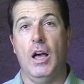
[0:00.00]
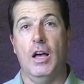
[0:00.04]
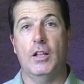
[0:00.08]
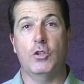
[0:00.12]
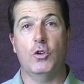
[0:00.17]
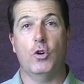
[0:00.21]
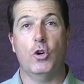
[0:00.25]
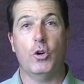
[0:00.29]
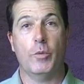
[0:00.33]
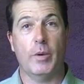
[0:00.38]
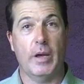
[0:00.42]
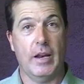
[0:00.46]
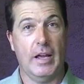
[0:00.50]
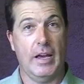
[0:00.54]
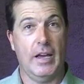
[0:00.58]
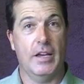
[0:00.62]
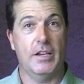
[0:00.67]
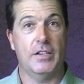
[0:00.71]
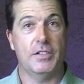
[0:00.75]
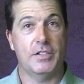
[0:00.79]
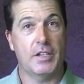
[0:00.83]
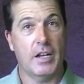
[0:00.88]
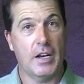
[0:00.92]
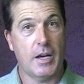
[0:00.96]
talk about how you
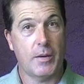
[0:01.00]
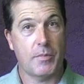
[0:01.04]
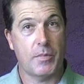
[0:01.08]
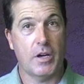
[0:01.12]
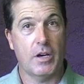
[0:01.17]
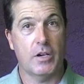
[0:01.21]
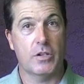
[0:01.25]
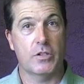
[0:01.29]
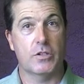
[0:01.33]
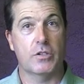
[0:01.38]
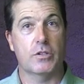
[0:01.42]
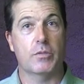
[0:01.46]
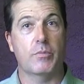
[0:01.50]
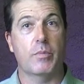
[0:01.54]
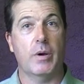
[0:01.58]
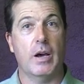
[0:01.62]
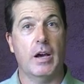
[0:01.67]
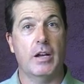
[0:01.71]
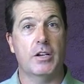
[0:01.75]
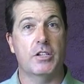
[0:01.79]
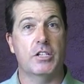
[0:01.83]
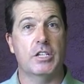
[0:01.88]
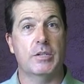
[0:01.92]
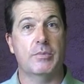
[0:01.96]
set up those
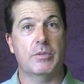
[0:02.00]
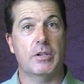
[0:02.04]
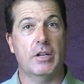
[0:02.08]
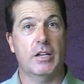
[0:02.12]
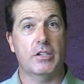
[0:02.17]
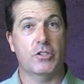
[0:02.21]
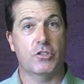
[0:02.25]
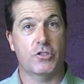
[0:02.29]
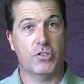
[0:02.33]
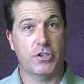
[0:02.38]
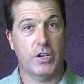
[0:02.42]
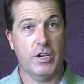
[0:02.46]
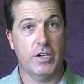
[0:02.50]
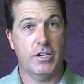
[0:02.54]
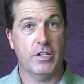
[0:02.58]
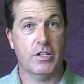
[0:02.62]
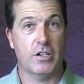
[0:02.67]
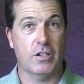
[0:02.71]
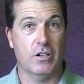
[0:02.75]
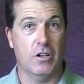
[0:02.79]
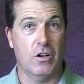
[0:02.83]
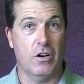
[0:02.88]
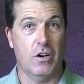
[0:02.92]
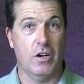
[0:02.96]
partnerships like strategic
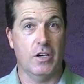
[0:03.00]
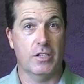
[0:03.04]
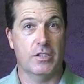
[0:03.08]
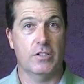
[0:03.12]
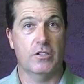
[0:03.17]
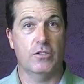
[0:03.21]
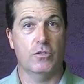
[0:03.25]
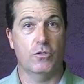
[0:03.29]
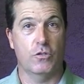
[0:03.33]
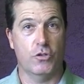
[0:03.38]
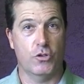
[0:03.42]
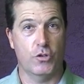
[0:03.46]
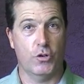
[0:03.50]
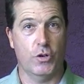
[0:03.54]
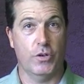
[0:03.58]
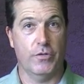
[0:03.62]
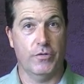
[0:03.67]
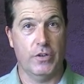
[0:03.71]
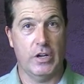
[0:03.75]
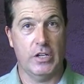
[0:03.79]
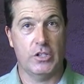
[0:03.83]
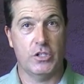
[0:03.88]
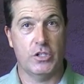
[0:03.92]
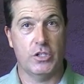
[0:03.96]
alliances or joint
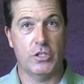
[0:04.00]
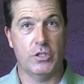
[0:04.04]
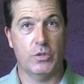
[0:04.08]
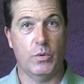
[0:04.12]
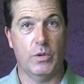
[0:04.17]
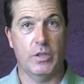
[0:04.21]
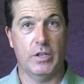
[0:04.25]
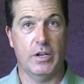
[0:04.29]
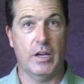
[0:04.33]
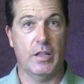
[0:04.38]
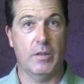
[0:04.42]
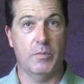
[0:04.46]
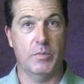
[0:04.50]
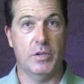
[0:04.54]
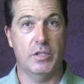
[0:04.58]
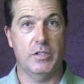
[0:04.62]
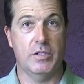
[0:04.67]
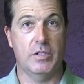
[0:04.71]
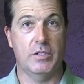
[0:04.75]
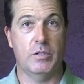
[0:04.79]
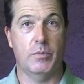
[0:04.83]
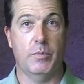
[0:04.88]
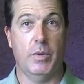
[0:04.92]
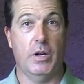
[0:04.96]
ventures with another
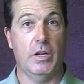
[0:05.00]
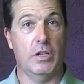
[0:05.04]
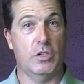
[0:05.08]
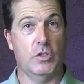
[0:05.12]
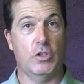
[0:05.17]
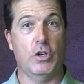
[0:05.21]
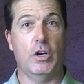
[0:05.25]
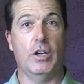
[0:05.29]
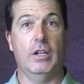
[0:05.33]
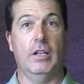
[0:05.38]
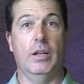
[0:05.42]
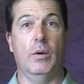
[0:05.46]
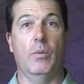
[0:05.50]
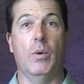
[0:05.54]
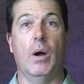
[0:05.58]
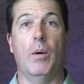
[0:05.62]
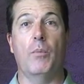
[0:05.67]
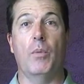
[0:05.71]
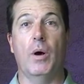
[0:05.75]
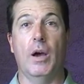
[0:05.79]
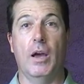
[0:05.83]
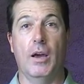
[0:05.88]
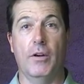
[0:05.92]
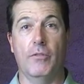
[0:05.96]
business, but it's certainly one
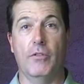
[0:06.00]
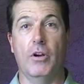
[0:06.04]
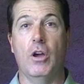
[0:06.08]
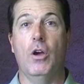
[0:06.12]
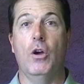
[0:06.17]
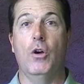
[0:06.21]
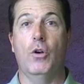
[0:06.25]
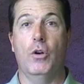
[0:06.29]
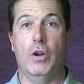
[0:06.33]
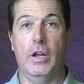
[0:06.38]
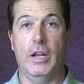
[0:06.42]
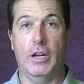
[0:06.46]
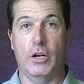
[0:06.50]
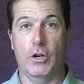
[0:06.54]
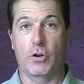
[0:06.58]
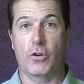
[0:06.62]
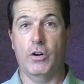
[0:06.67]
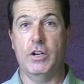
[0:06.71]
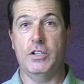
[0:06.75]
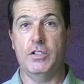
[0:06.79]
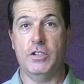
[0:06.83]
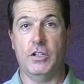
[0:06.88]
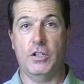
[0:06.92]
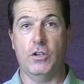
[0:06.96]
way of
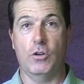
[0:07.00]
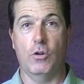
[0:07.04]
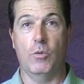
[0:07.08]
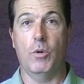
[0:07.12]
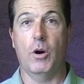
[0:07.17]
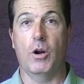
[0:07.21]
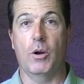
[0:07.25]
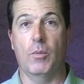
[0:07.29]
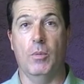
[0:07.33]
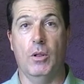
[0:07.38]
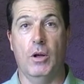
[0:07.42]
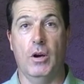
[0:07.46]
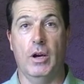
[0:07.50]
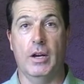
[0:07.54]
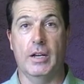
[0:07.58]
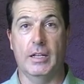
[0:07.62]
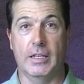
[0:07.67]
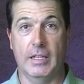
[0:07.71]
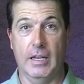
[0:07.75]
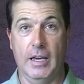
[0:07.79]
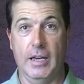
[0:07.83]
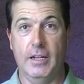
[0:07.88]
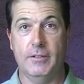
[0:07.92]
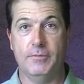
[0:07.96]
increasing your bottom line
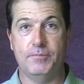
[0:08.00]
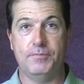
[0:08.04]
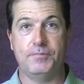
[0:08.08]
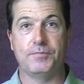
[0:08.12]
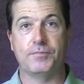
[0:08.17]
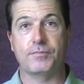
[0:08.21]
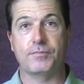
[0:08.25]
again.